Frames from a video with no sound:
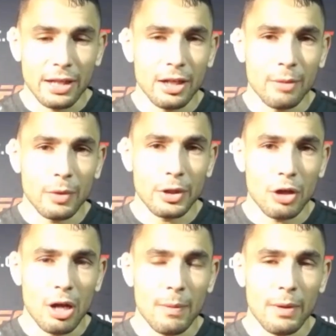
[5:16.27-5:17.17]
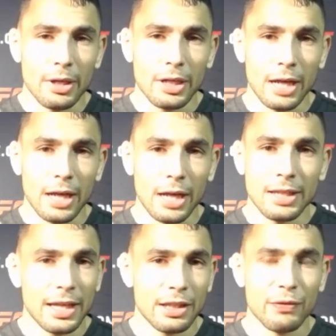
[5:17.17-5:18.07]
And uh, you know, I
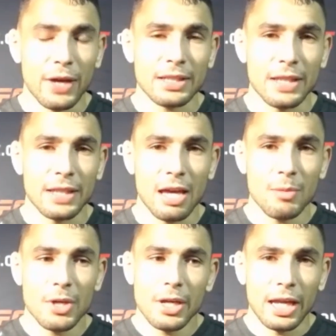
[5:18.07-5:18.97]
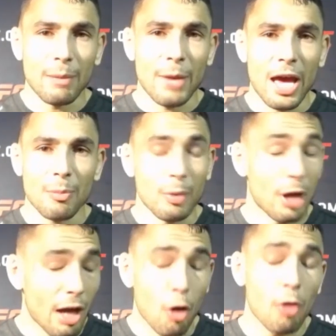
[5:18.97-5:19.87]
dedicate this fight to them, and I'm happy.
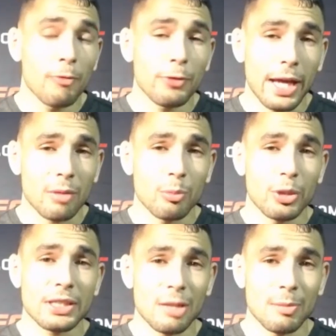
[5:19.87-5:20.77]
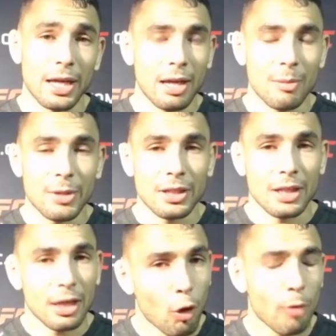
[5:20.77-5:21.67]
I, hopefully, I can bring some. I mean,
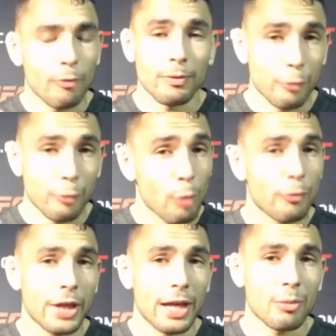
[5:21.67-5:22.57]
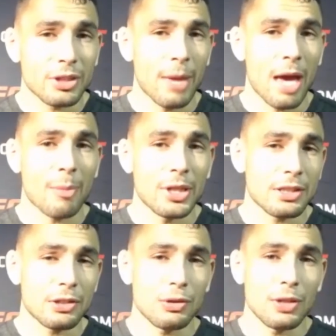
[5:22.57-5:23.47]
hope. Hopefully I can bring some
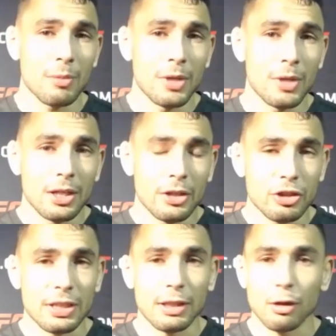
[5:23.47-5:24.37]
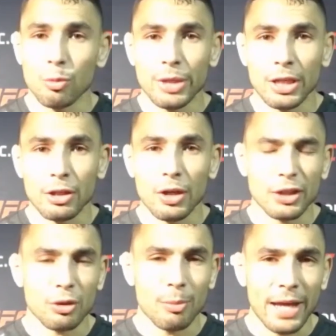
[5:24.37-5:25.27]
happiness to them, just a little bit, you know,
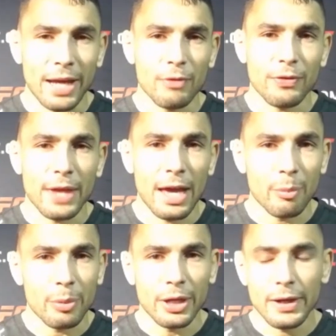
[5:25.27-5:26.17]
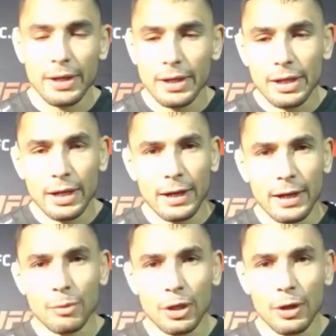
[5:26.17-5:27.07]
get their mind off of that. But,
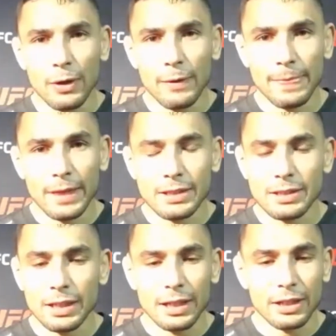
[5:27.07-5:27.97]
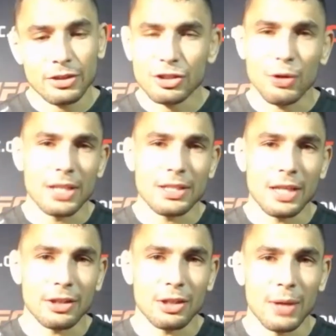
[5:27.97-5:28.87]
um, you know, it's uh, it's just crazy
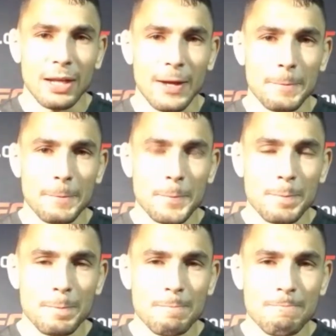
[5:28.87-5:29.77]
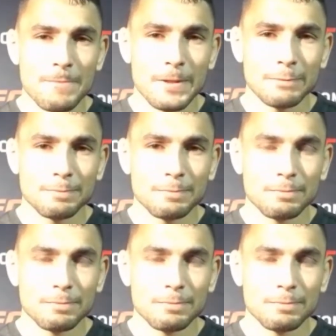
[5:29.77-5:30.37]
out there right now.